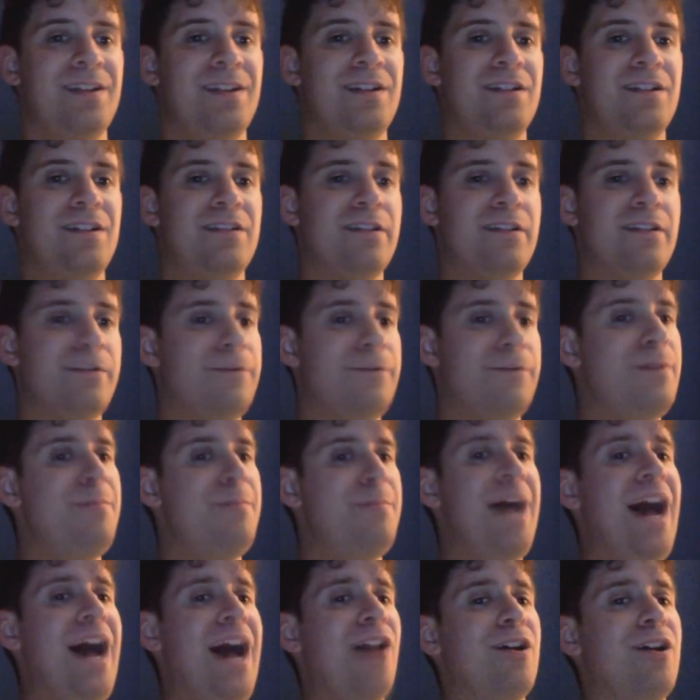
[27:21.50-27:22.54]
So Finn
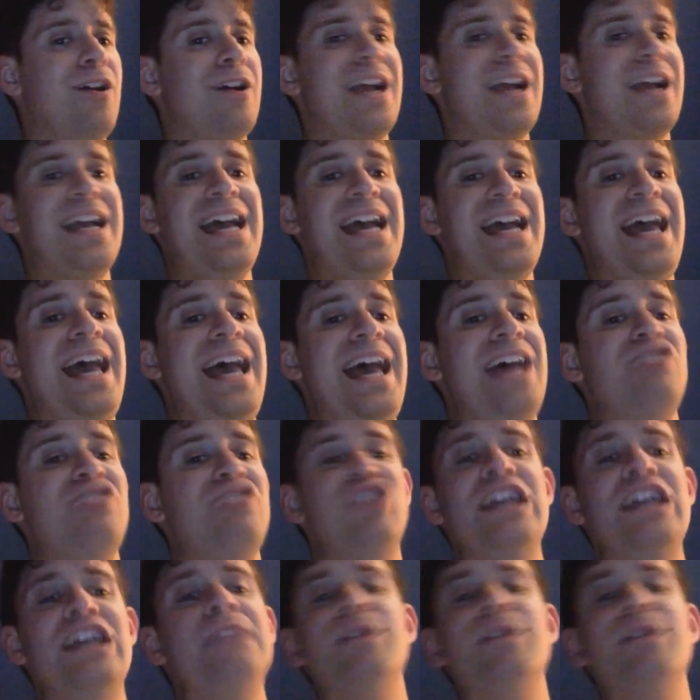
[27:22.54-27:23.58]
Balor and
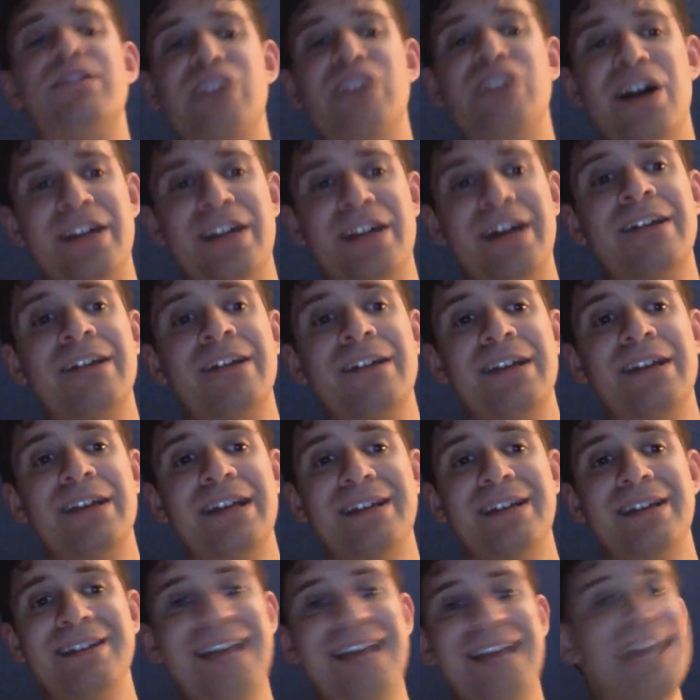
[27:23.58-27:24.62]
JD McDonagh
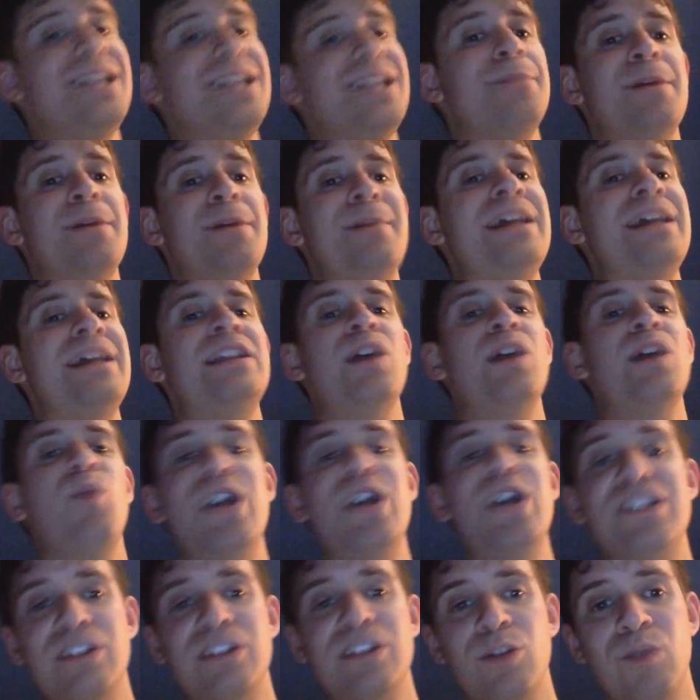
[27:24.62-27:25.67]
end up making their
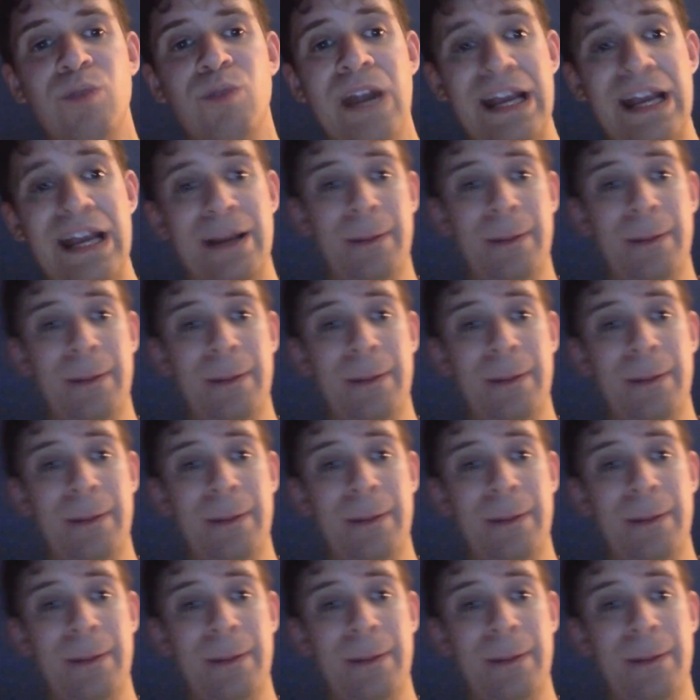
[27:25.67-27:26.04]
way to the ring.